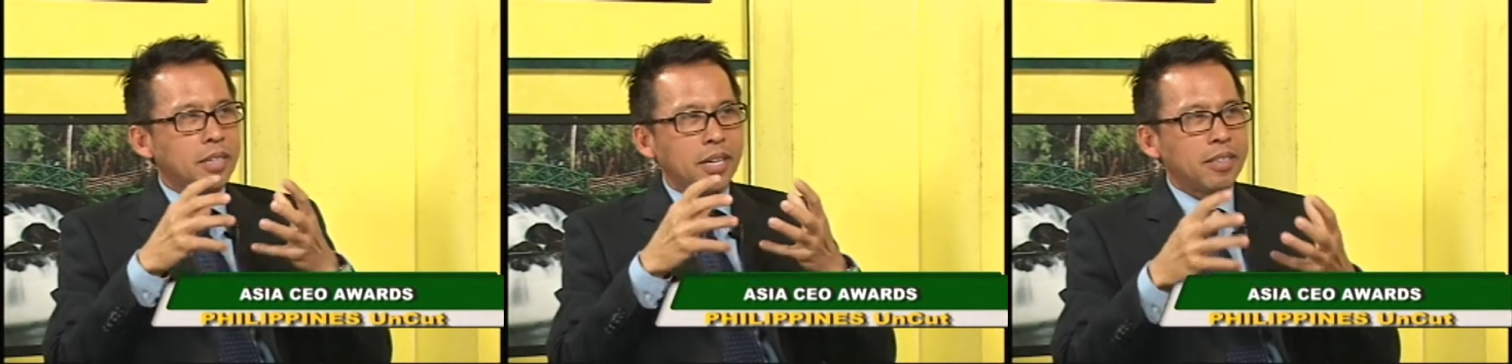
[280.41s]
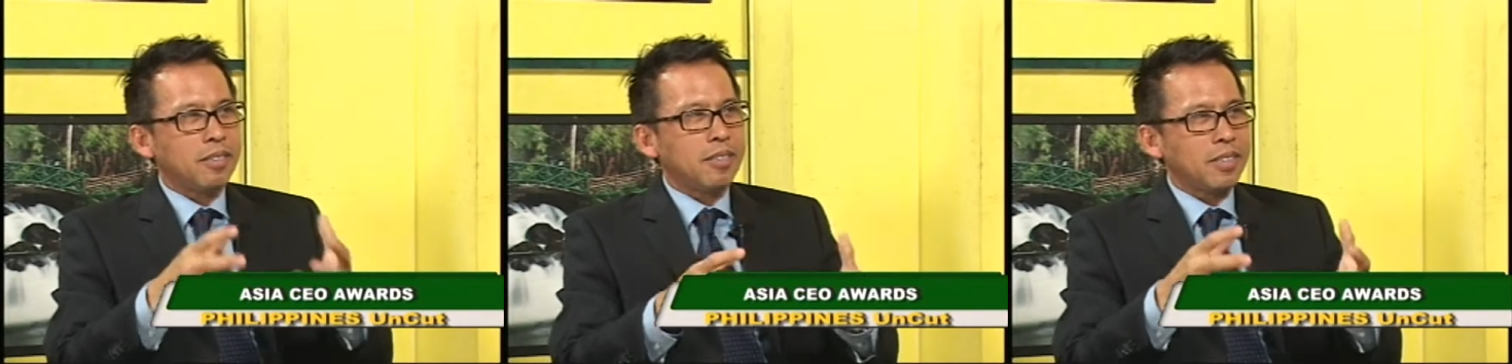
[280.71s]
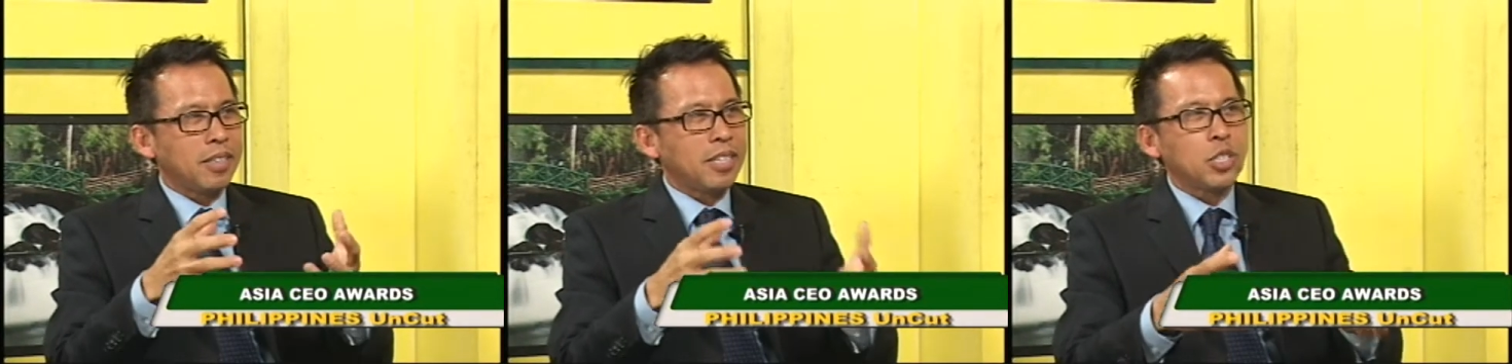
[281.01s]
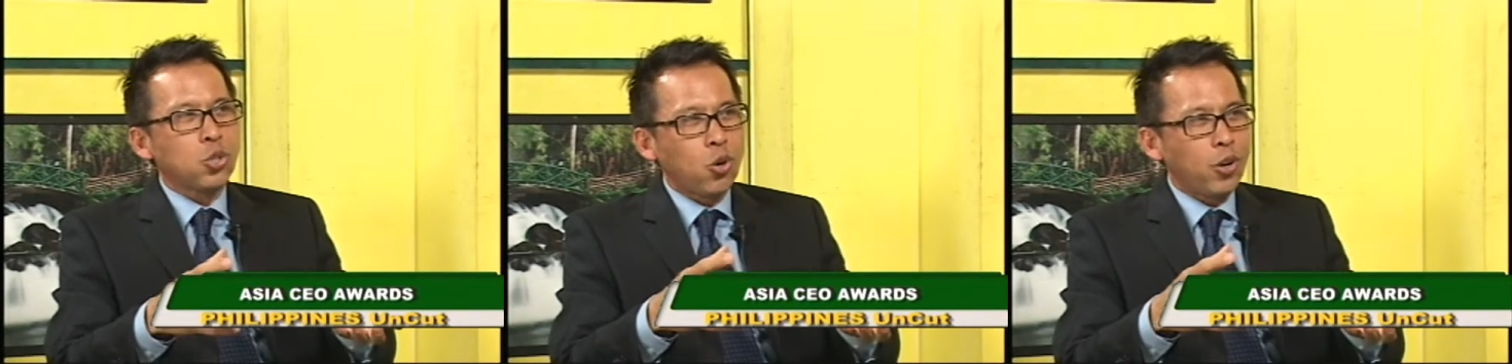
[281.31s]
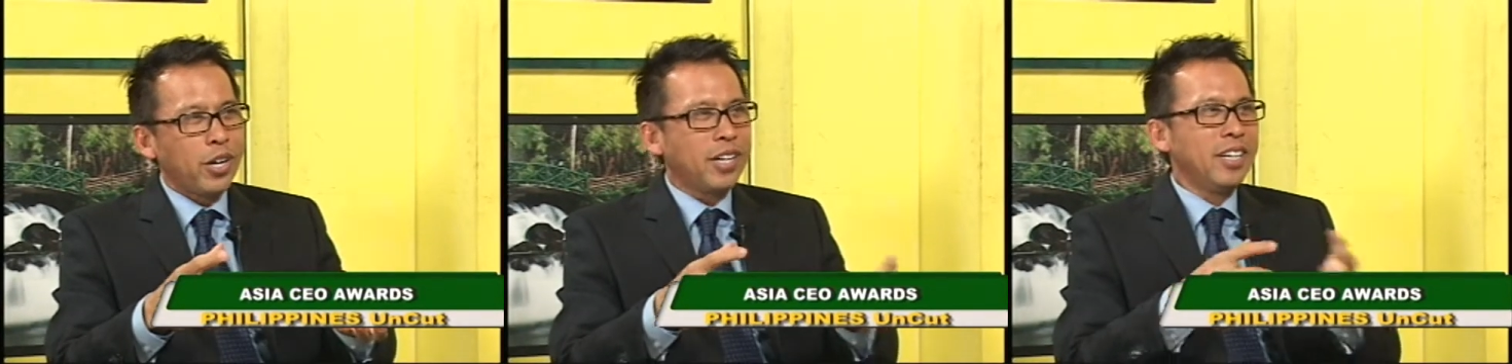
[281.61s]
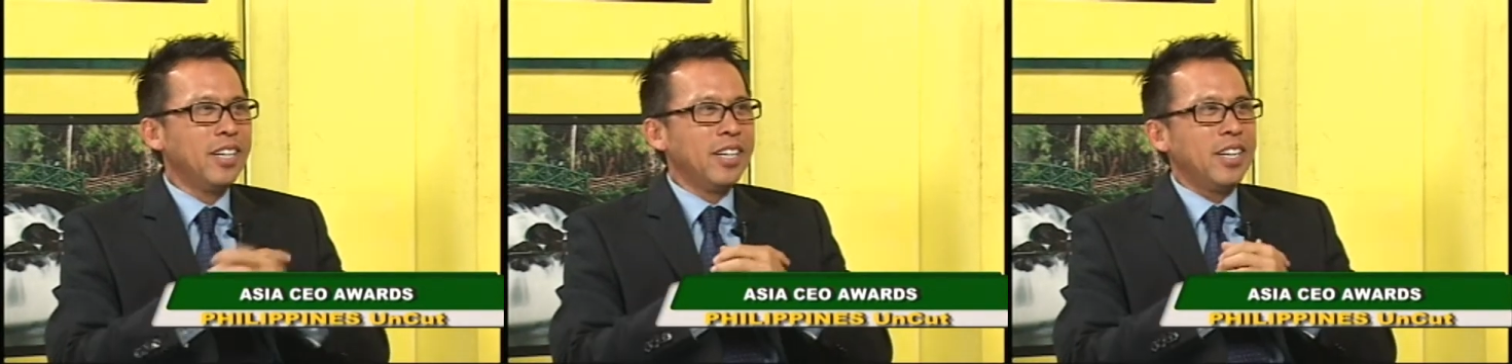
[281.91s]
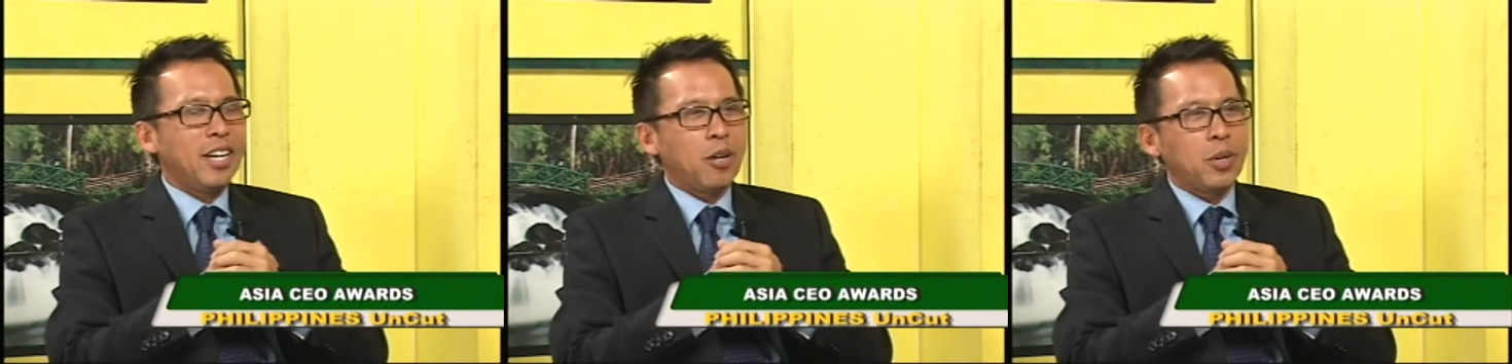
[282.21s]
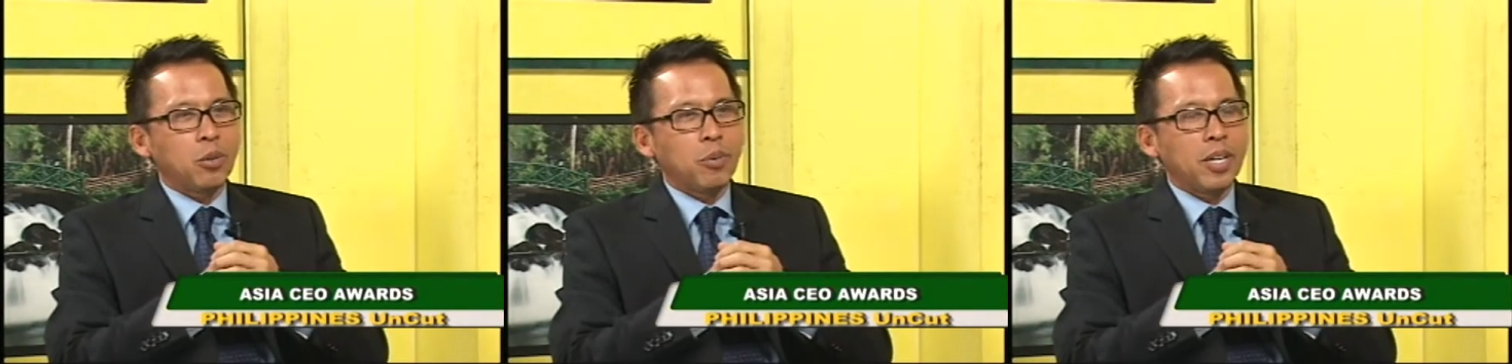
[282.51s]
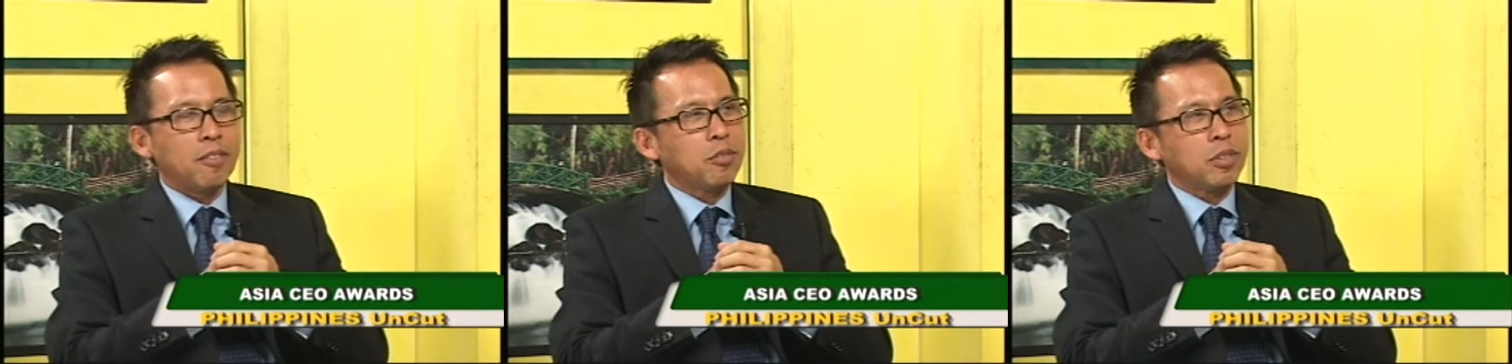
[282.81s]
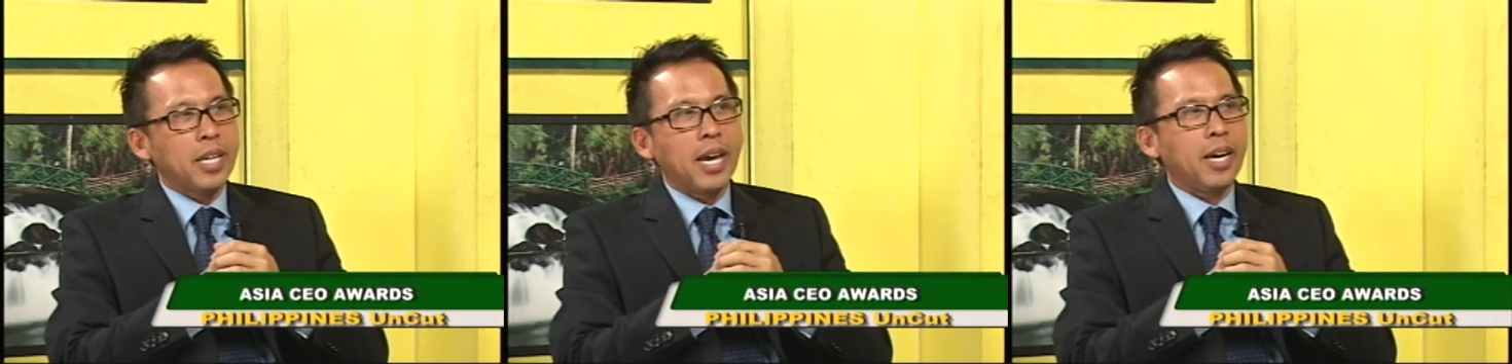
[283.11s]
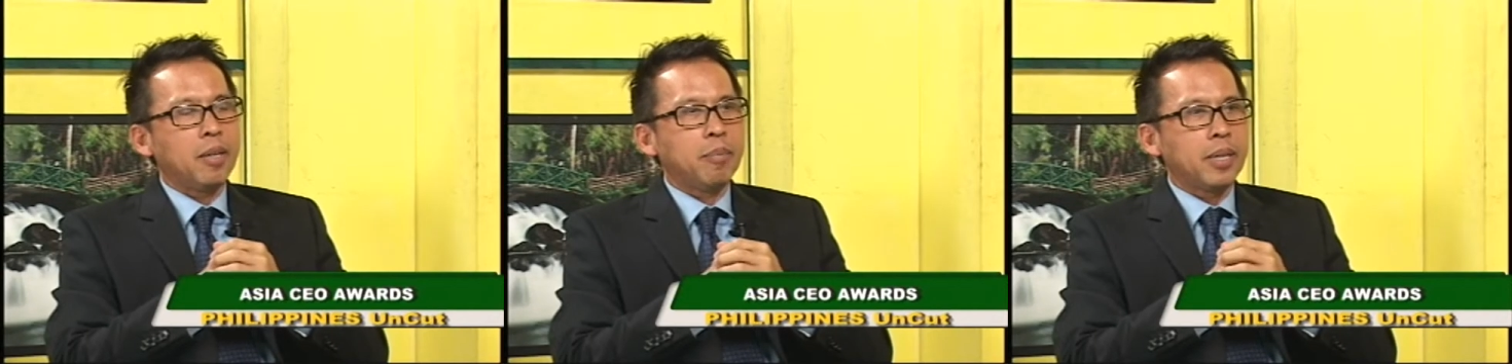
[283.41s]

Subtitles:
and enjoy what we have today,